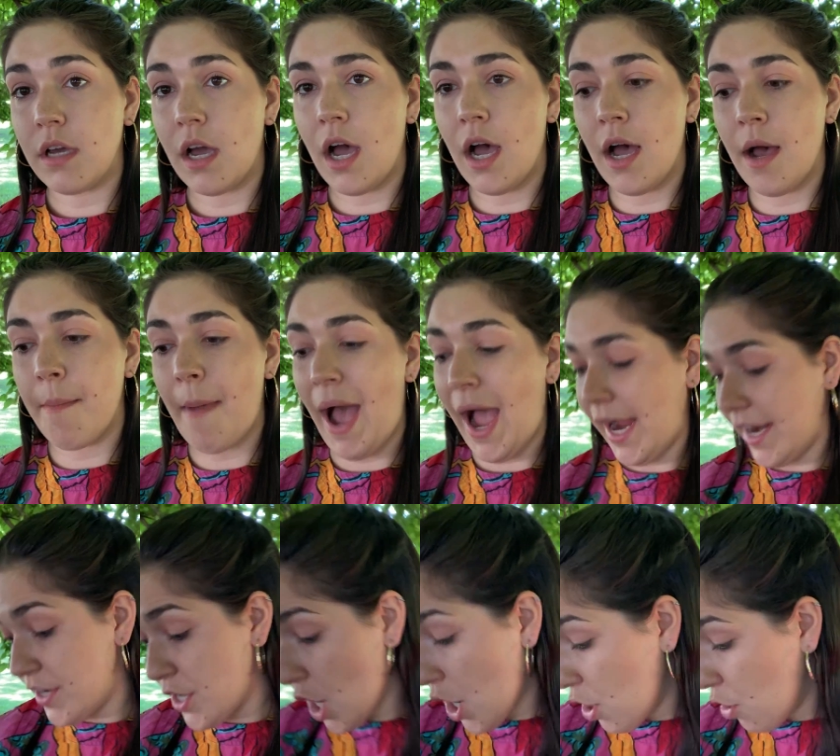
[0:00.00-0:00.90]
Um,
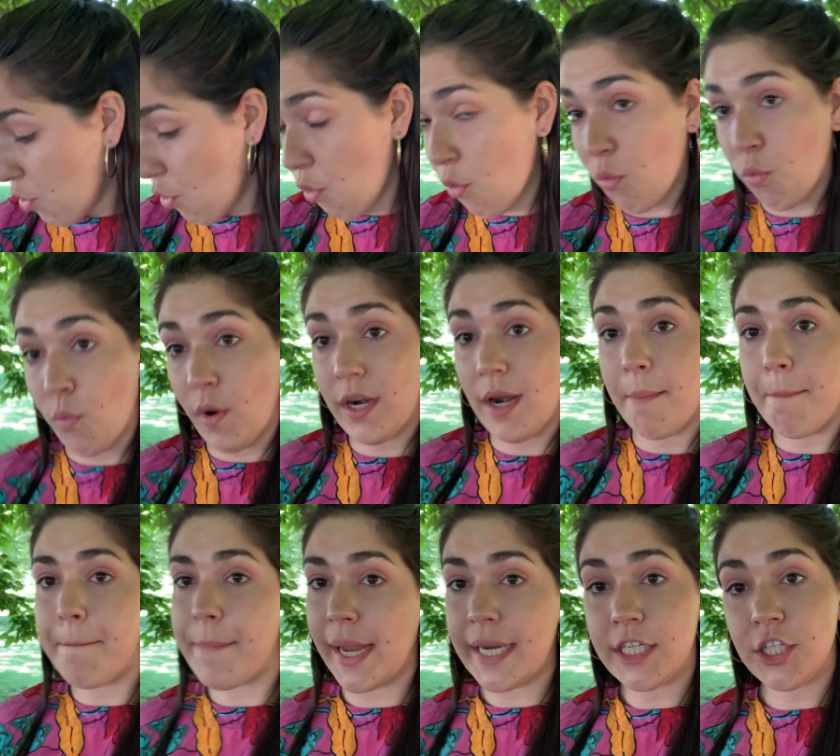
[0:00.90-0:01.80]
I know what a
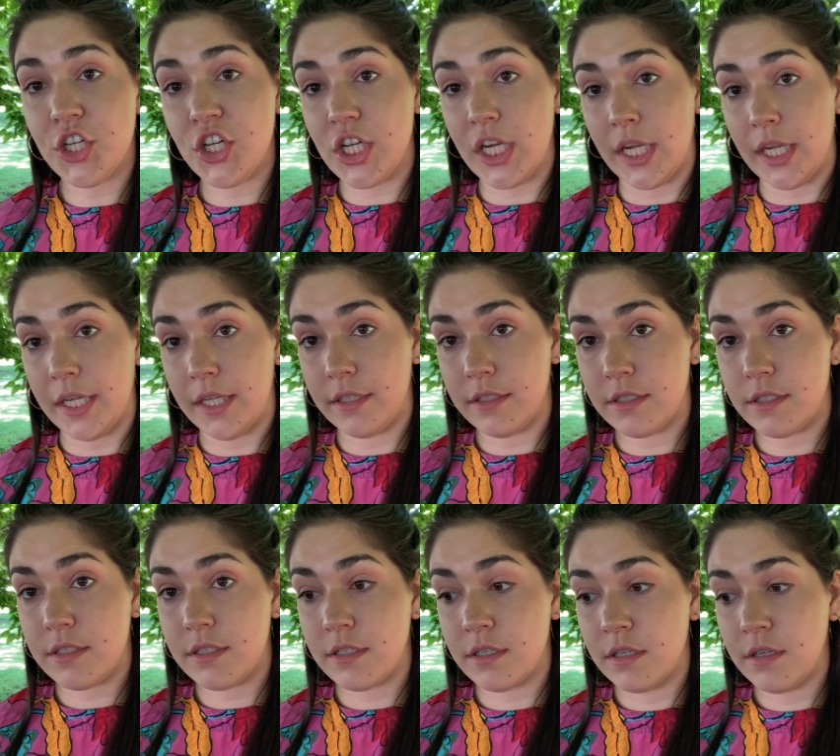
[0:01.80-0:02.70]
bench
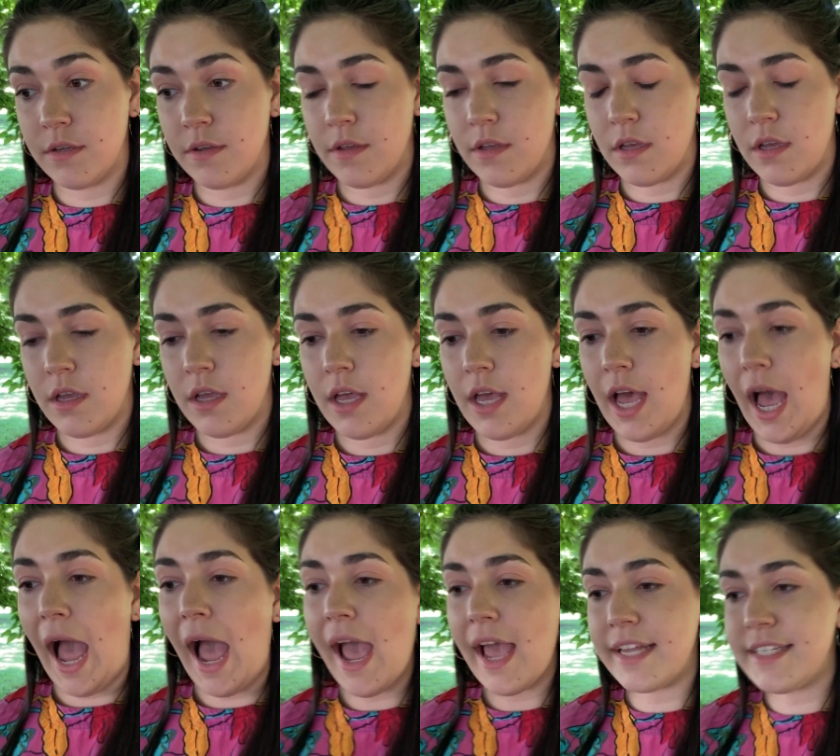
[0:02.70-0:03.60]
is.
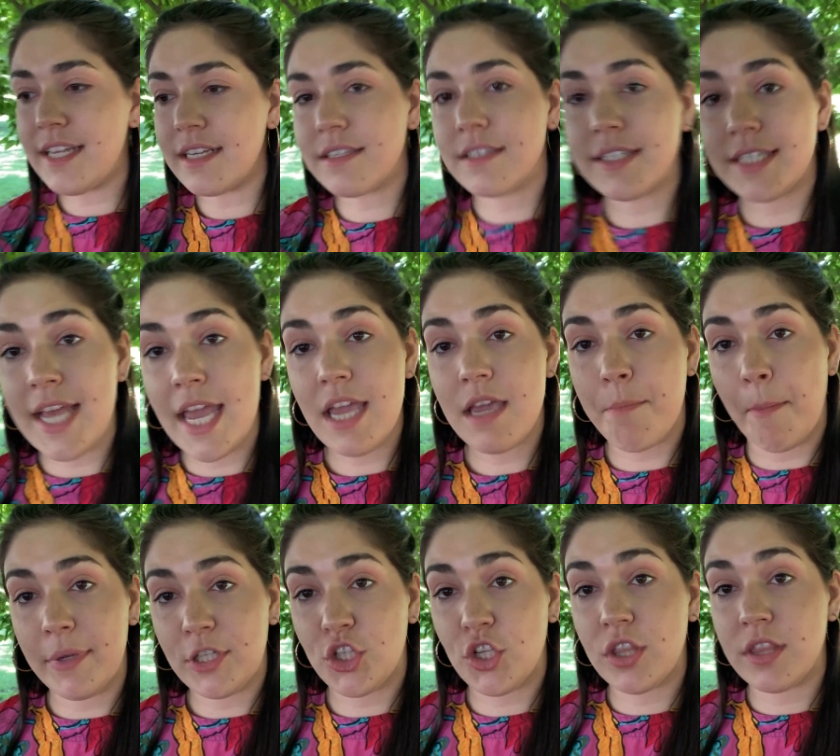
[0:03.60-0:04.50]
I, it doesn't take
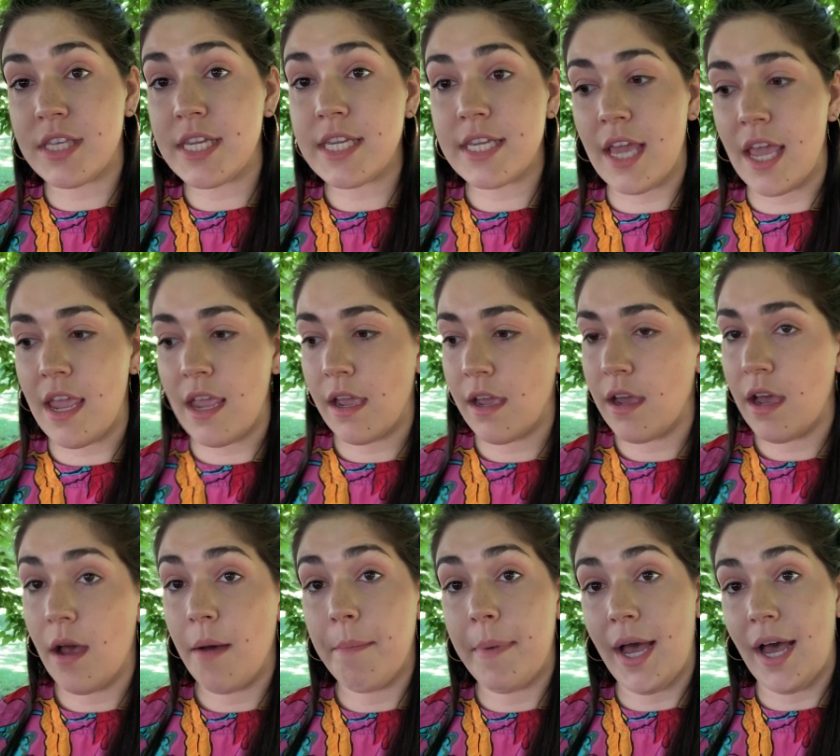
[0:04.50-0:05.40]
much thinking
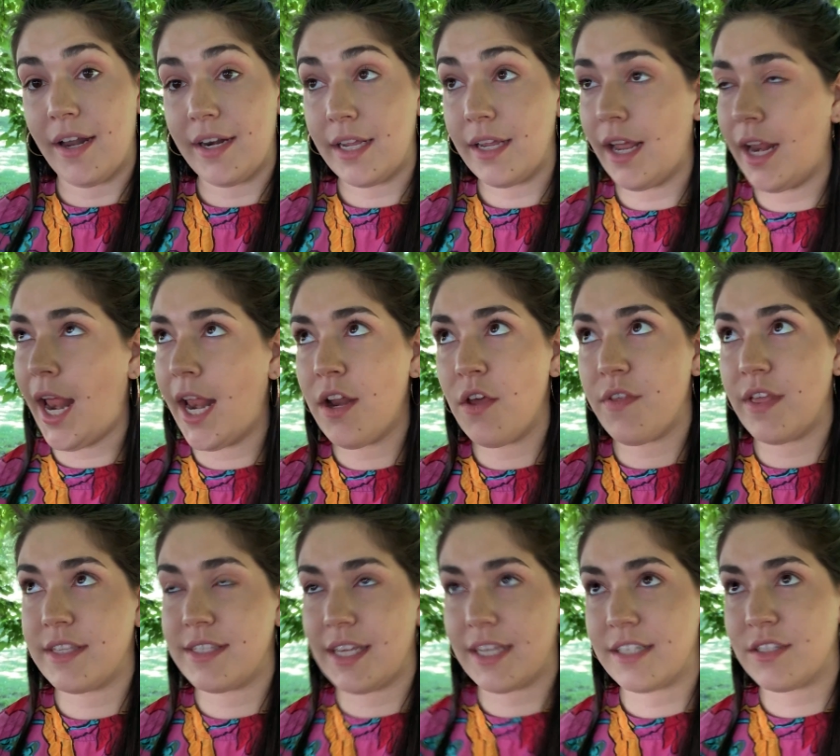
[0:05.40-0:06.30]
about it. And I know
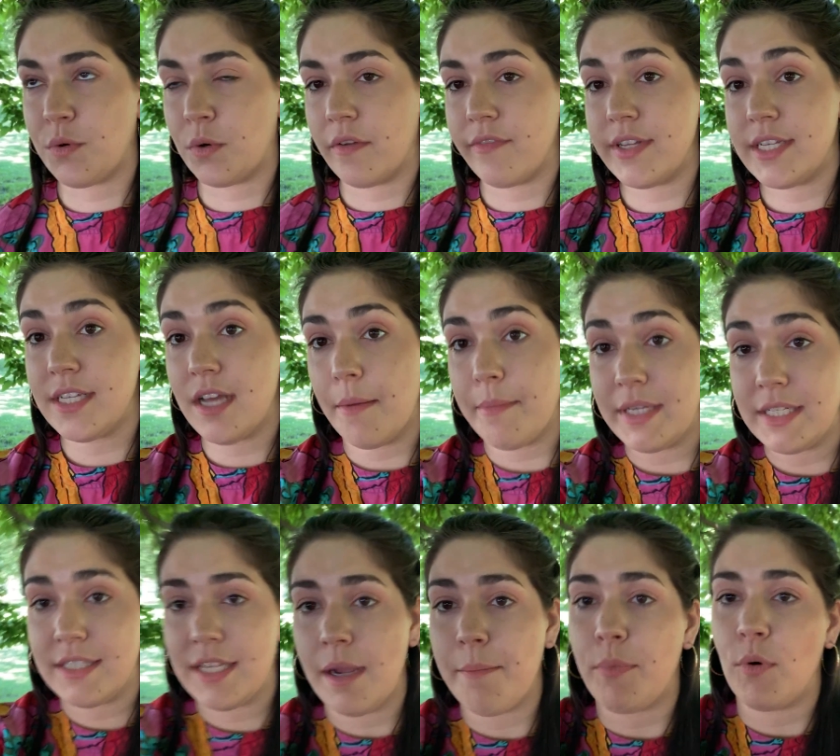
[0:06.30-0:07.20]
that's like sort of a dumb
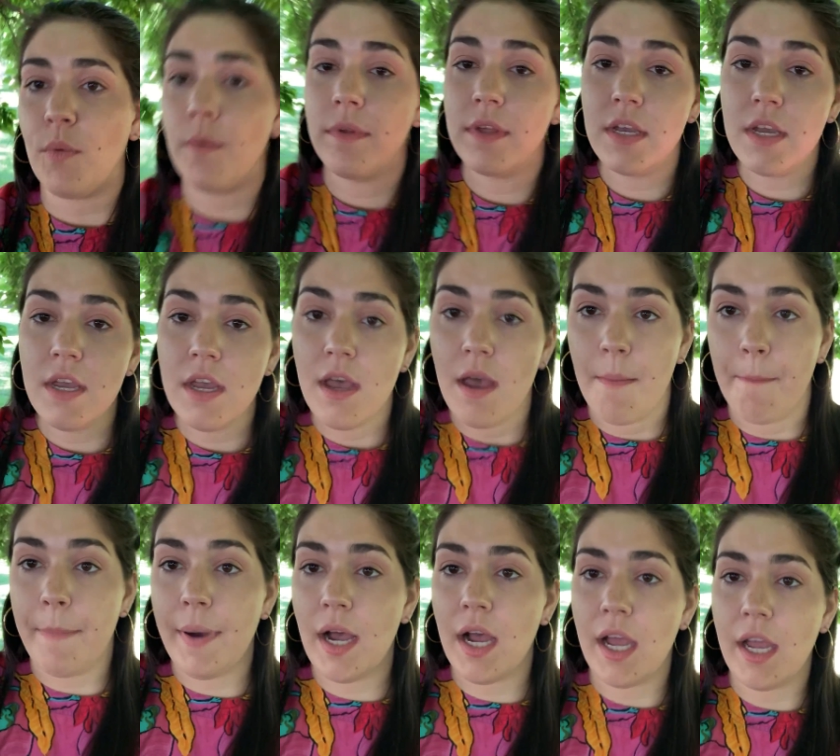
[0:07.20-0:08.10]
example,
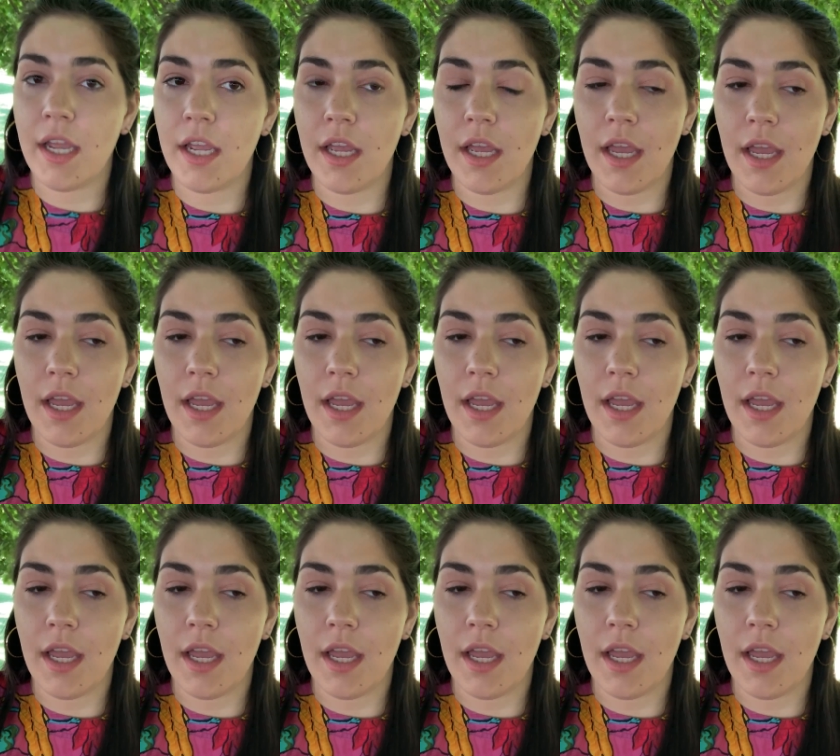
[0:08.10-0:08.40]
but